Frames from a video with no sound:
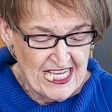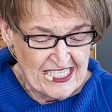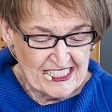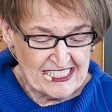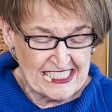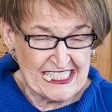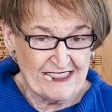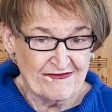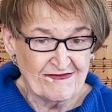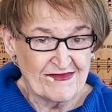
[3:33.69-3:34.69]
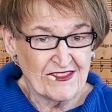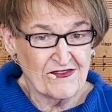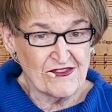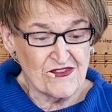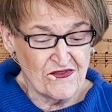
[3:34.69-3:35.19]
You see,
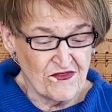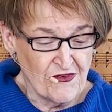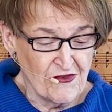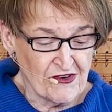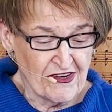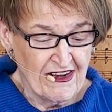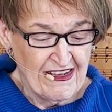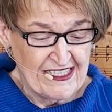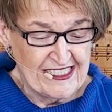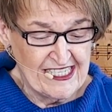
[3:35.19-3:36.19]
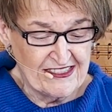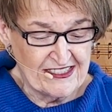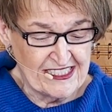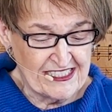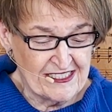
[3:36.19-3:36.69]
verse 4 tells
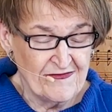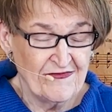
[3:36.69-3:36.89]
us